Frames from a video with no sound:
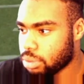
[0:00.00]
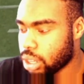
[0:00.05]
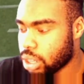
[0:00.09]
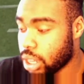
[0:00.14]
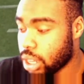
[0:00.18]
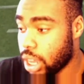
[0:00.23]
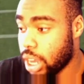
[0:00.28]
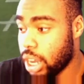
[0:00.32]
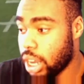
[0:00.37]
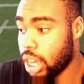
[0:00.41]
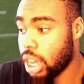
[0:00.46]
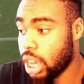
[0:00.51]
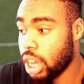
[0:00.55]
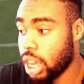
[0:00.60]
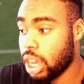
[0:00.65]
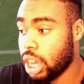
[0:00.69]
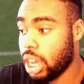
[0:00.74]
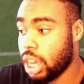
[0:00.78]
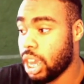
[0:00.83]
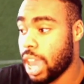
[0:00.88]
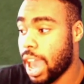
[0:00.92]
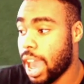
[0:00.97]
And
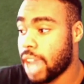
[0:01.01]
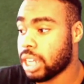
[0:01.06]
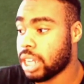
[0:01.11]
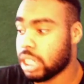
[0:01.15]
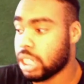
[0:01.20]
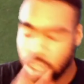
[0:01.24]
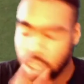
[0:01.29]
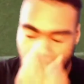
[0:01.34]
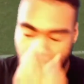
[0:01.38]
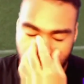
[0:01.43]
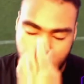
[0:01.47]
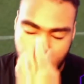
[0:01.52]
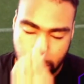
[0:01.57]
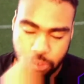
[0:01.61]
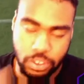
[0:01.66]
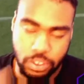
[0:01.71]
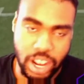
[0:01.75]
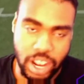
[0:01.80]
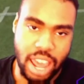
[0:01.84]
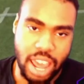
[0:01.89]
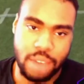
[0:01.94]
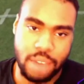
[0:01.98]
he actually goes
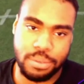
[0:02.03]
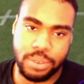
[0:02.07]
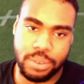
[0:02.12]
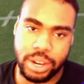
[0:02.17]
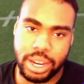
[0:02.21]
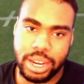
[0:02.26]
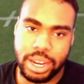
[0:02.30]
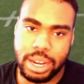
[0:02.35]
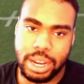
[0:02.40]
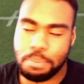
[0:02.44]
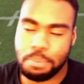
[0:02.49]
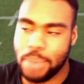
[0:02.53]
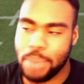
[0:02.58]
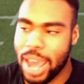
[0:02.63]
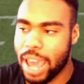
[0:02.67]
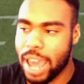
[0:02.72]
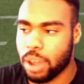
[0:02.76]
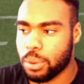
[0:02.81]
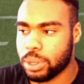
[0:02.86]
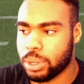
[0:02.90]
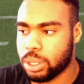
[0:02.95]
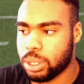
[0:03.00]
for Everett in the
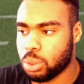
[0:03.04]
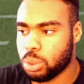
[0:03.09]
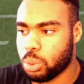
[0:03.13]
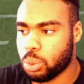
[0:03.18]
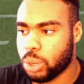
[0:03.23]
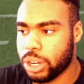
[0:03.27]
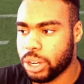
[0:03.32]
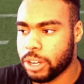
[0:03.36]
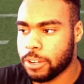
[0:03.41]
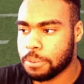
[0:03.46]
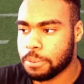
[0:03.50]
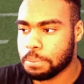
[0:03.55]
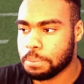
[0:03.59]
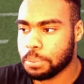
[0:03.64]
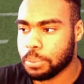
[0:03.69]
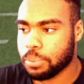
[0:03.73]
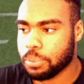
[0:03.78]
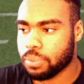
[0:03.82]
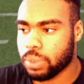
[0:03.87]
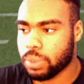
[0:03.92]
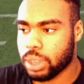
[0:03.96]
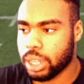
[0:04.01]
back, which is weird.
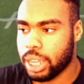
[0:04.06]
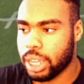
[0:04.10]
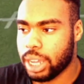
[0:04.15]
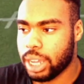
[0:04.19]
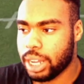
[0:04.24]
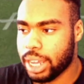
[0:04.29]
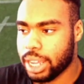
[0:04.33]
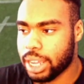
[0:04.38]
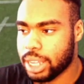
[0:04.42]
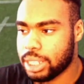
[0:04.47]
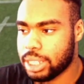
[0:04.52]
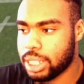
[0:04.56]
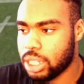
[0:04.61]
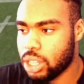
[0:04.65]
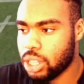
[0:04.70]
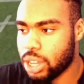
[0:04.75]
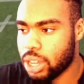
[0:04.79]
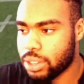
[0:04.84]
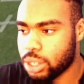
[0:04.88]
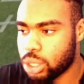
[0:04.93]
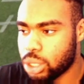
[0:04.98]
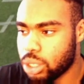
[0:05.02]
And like I said, you
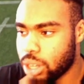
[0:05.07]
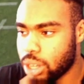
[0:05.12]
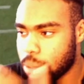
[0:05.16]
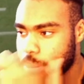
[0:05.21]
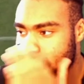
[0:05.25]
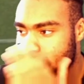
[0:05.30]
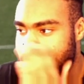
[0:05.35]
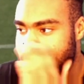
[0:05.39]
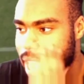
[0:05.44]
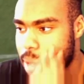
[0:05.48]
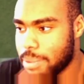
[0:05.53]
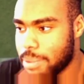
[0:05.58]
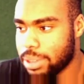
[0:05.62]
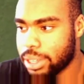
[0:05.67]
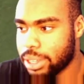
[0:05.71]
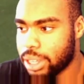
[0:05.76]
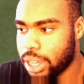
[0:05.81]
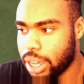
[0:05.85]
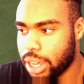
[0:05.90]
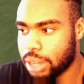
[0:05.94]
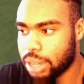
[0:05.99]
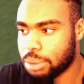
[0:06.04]
have to shoot up the gap
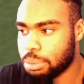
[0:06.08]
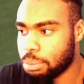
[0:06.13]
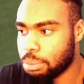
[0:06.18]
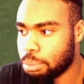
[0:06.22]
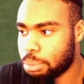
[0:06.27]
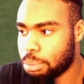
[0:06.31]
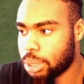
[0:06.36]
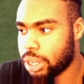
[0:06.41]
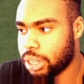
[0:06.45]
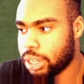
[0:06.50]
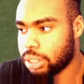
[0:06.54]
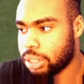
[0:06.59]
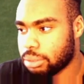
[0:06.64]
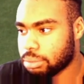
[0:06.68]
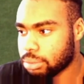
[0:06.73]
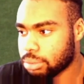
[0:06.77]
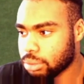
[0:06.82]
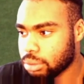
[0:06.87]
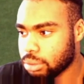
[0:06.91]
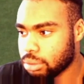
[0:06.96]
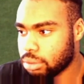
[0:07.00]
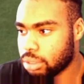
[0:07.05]
again. But
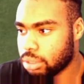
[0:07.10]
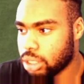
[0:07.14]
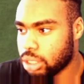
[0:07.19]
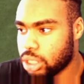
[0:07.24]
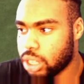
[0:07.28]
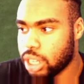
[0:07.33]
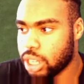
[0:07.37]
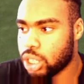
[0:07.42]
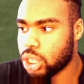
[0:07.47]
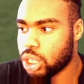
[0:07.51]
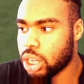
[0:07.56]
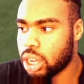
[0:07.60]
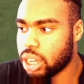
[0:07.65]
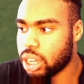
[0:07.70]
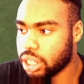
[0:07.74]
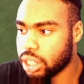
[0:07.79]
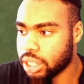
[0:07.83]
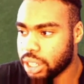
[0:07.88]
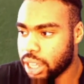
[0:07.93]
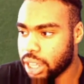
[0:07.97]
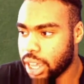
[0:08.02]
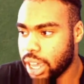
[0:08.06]
Chase
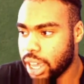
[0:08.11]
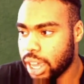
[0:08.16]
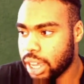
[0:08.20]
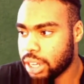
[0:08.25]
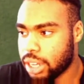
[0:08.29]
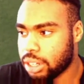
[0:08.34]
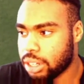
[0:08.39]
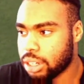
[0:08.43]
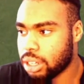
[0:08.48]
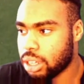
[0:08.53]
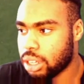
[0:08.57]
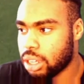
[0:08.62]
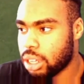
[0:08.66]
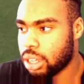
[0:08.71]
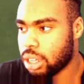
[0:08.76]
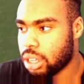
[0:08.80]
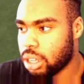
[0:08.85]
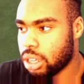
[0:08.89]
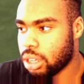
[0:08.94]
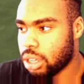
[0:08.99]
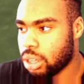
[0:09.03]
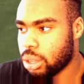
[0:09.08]
Young and
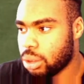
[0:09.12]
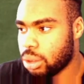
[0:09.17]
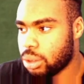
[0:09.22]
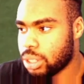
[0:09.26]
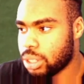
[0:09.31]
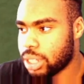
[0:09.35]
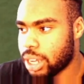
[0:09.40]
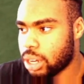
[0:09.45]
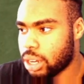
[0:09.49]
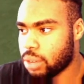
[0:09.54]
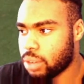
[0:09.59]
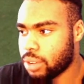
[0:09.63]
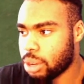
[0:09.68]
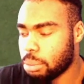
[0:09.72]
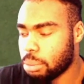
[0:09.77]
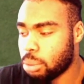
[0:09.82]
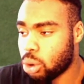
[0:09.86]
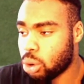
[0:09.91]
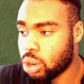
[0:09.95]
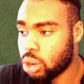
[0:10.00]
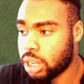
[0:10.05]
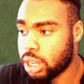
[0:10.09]
who is that over there?
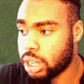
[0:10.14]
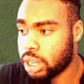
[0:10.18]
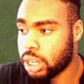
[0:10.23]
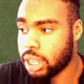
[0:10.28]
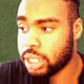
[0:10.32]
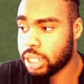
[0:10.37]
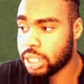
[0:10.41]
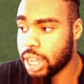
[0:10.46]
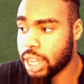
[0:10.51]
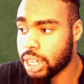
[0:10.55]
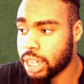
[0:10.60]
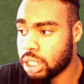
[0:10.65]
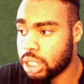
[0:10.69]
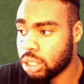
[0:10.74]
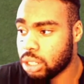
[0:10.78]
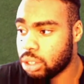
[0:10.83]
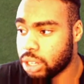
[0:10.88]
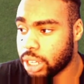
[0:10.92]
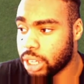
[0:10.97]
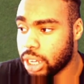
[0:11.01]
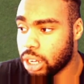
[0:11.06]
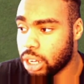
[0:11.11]
Moreland is actually
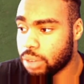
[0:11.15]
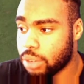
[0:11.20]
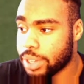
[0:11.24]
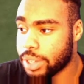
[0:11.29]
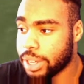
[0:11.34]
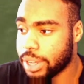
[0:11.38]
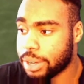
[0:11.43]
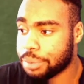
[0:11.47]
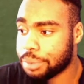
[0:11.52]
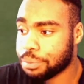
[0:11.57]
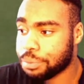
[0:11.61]
going to get over there.